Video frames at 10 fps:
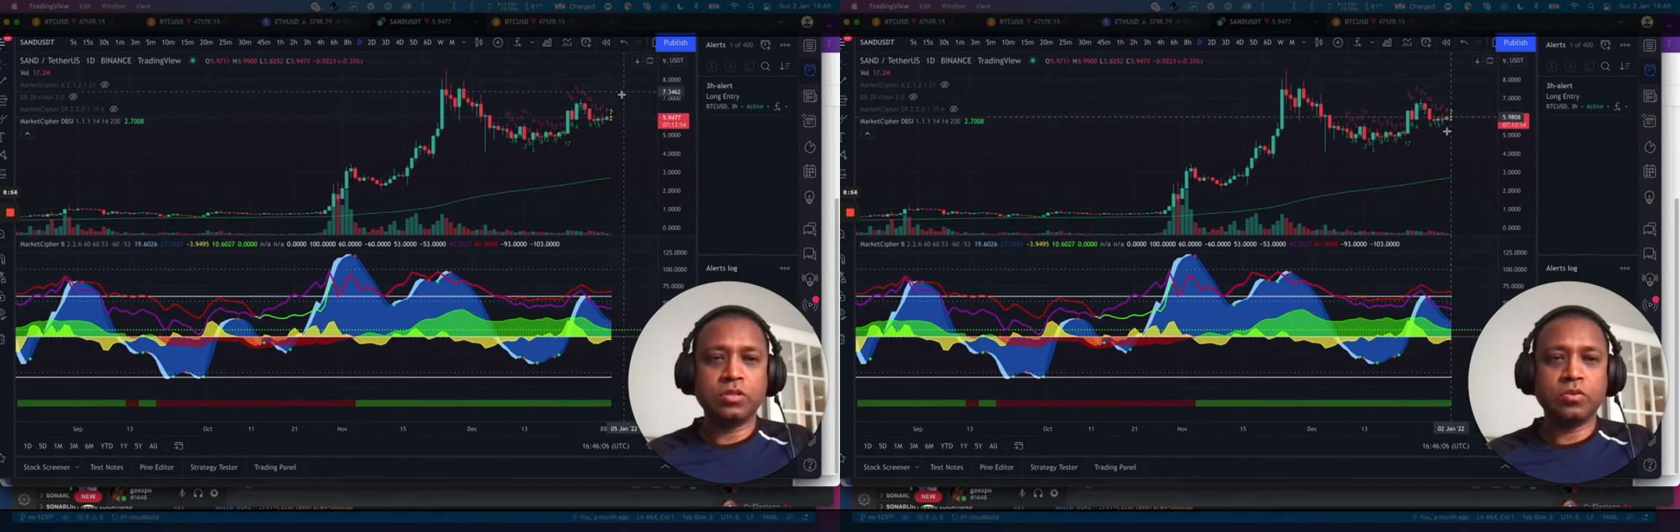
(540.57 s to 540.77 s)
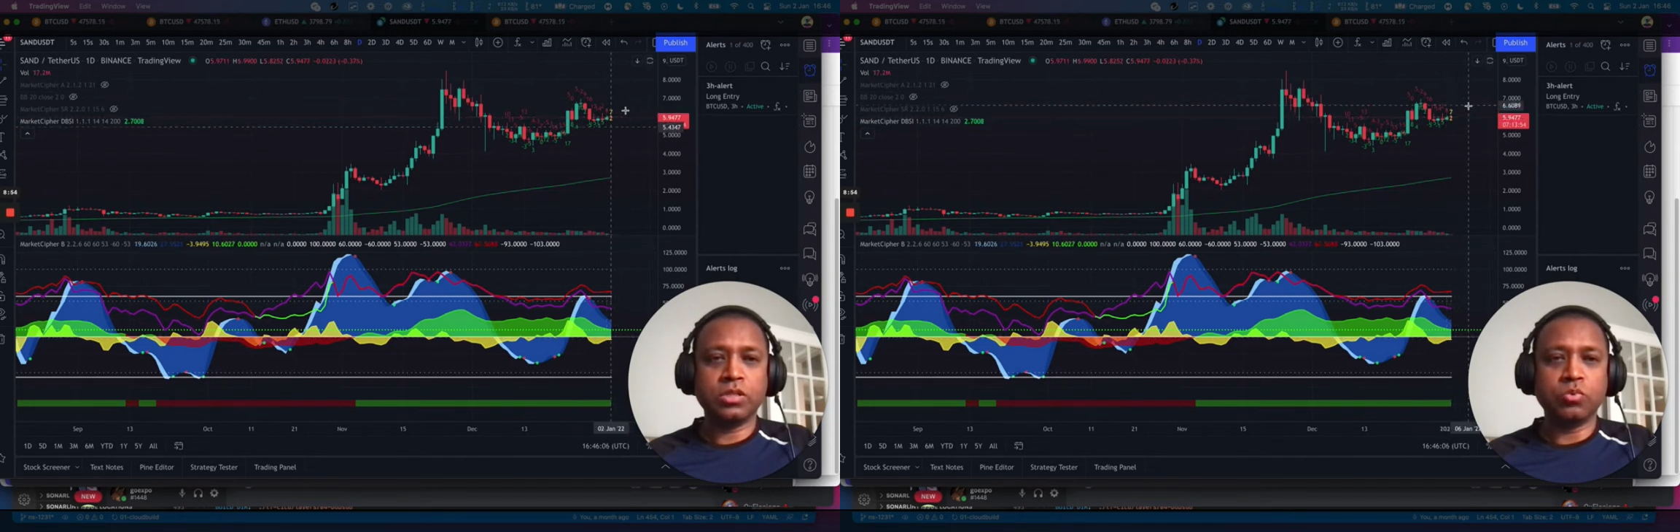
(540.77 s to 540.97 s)

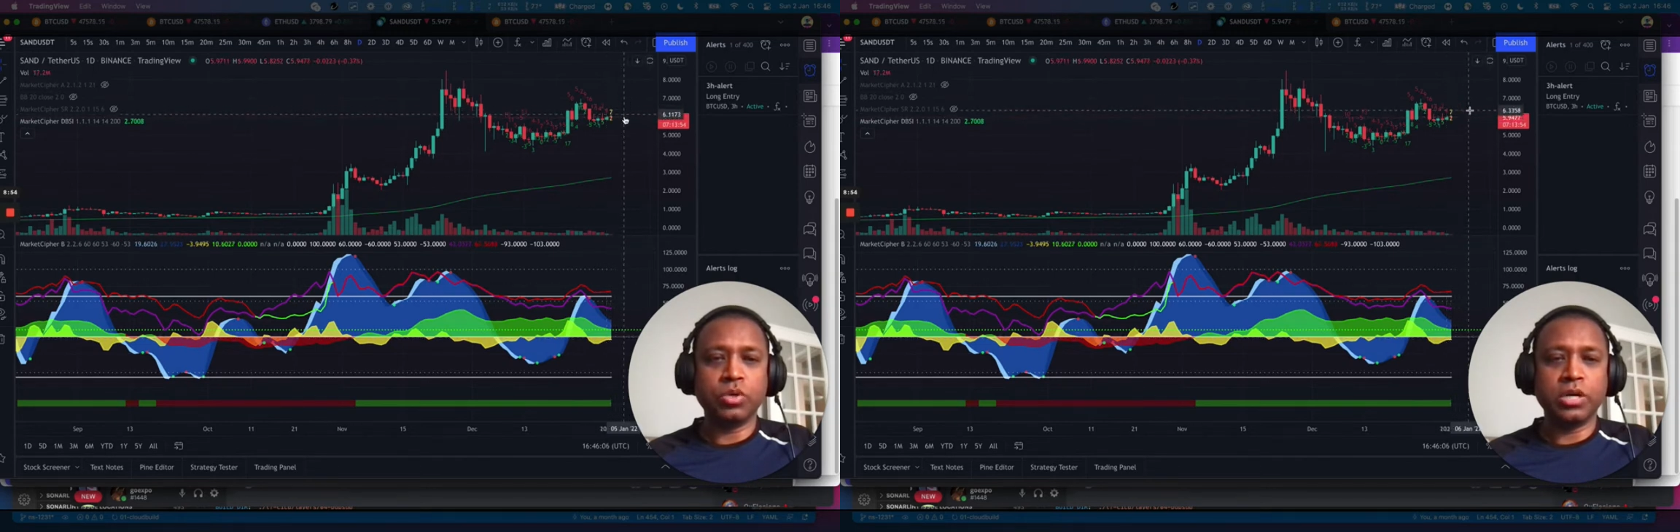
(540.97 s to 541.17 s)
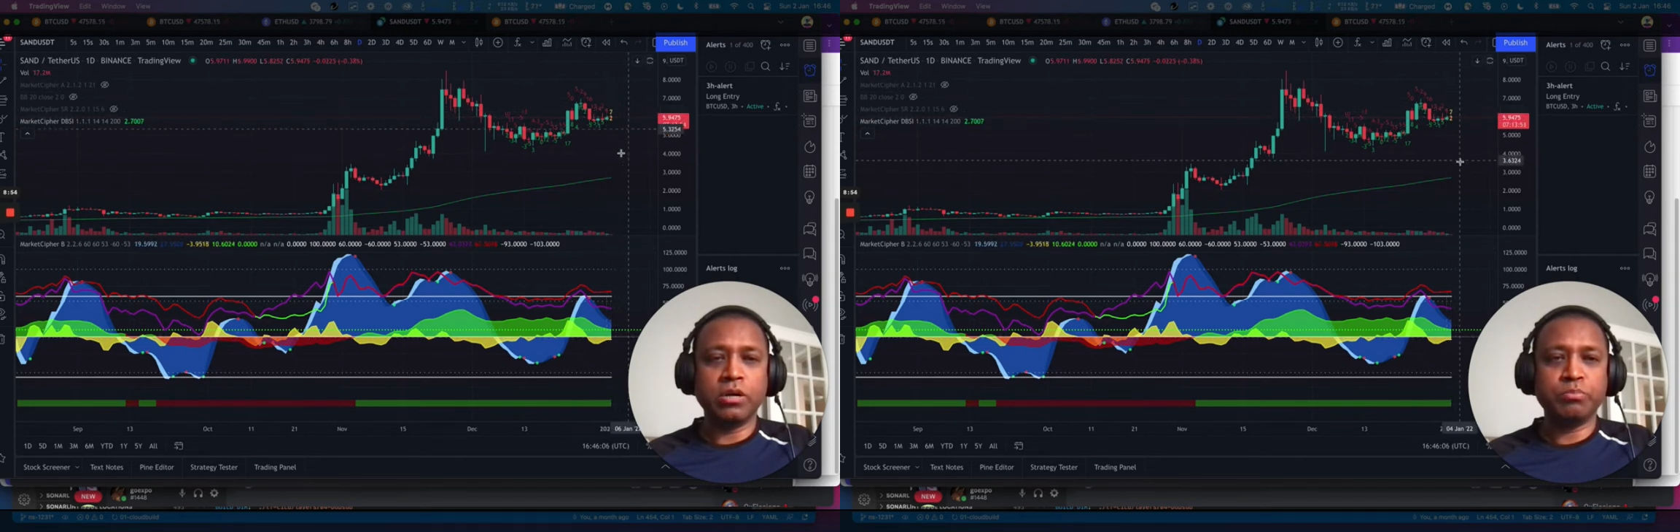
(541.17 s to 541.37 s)
on the
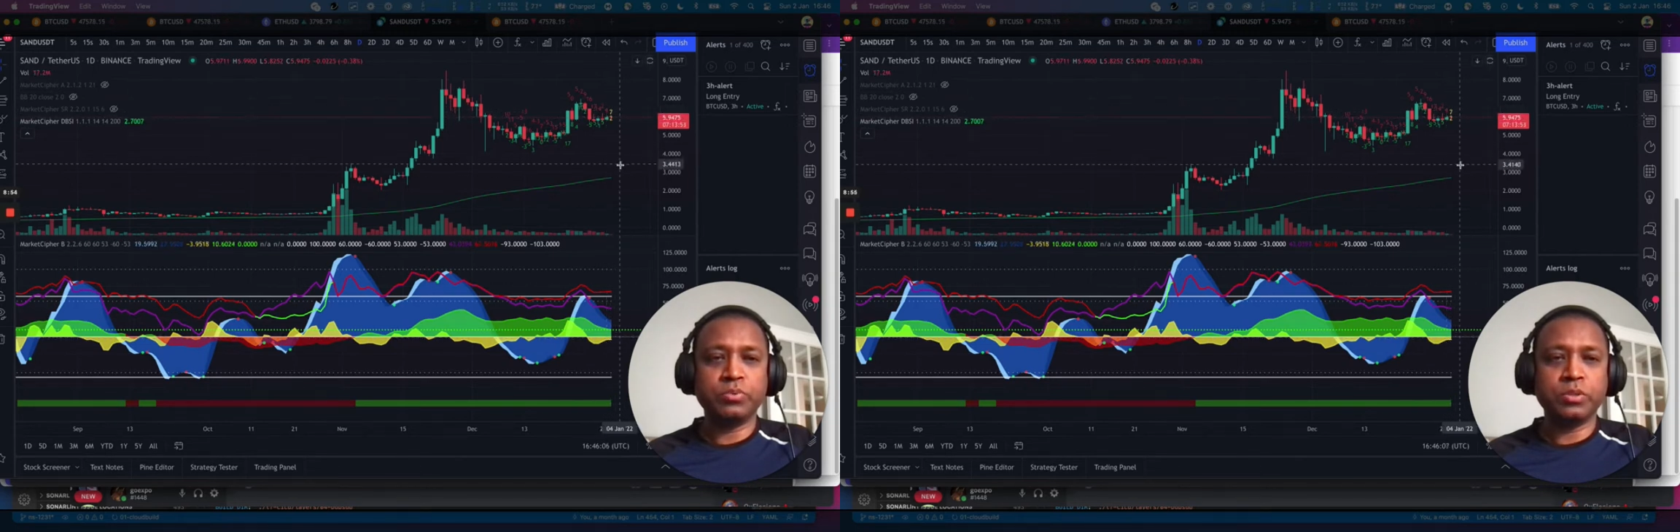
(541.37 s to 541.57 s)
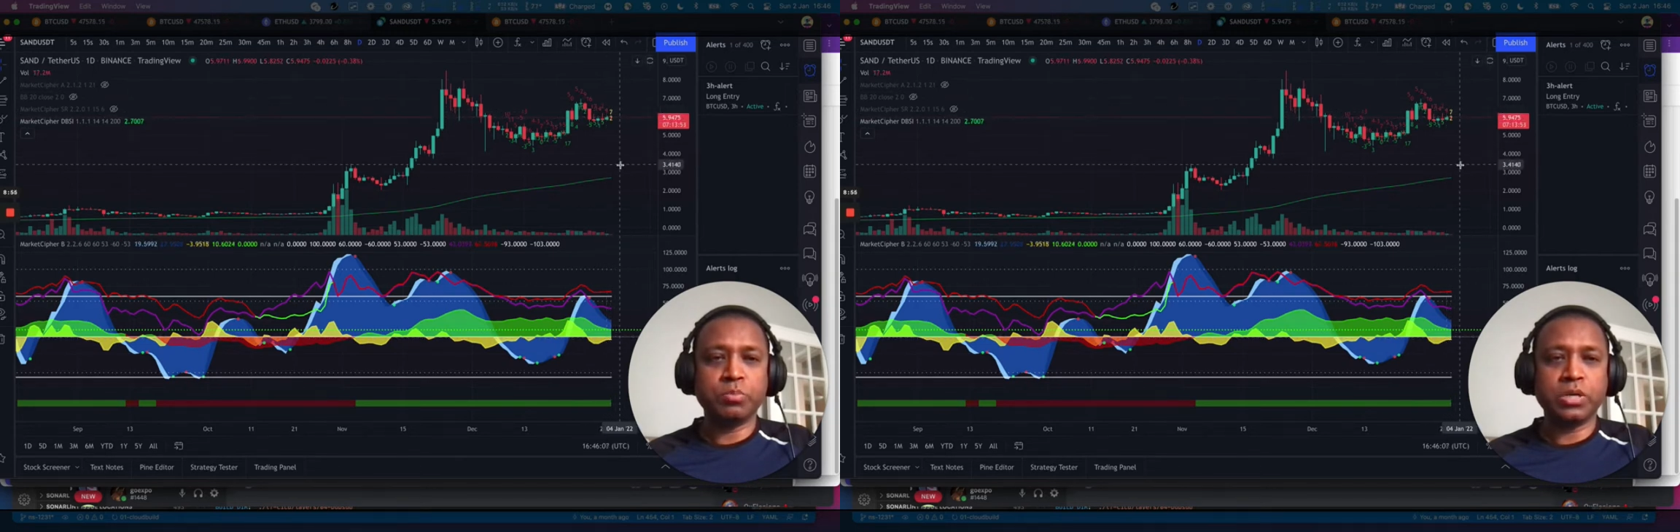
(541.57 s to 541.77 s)
way up,
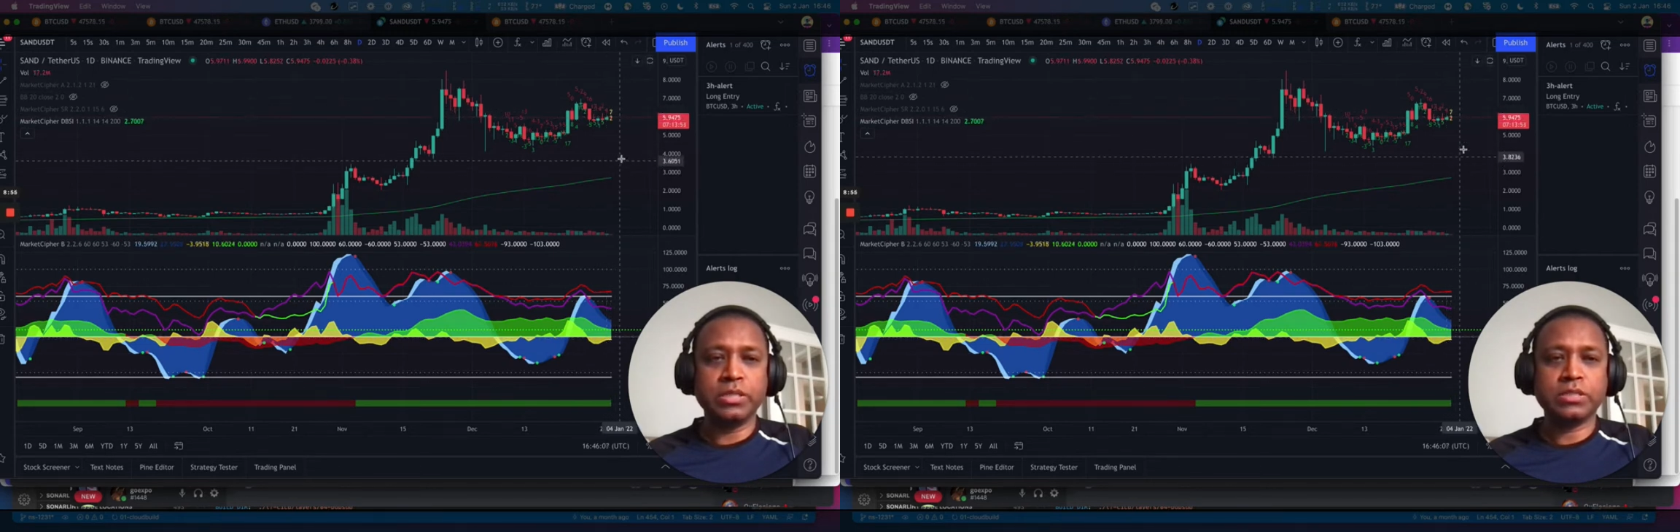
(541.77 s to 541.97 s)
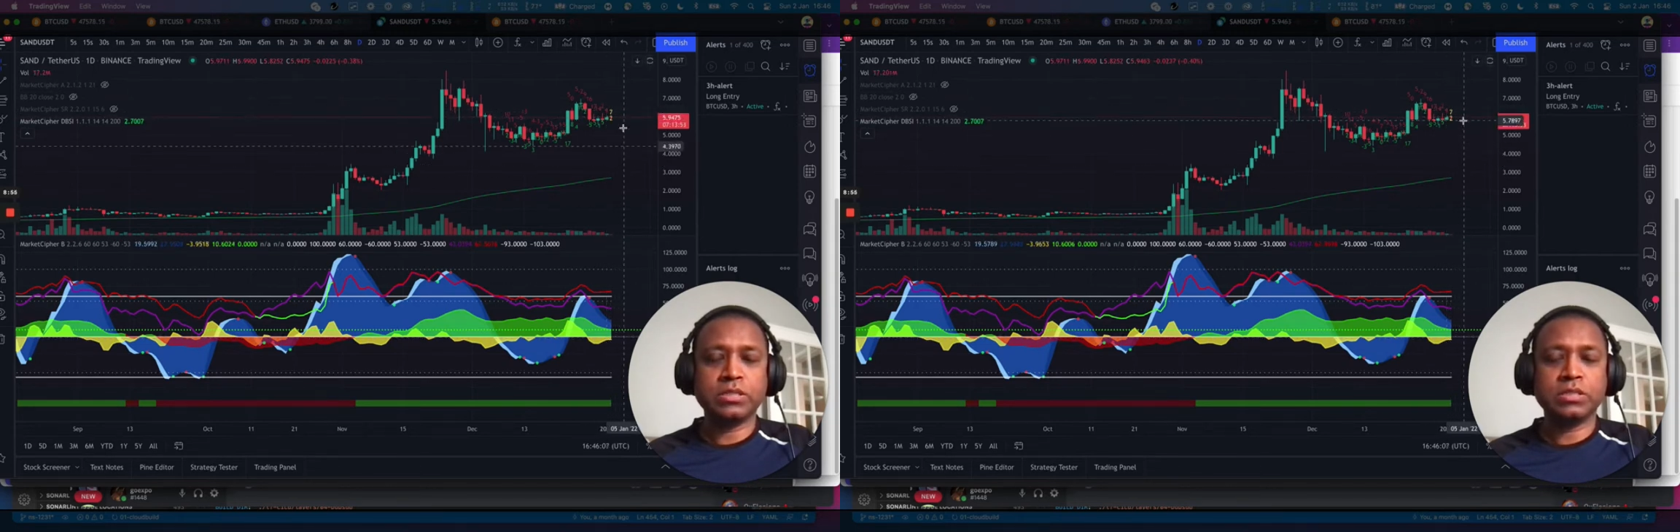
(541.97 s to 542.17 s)
the price.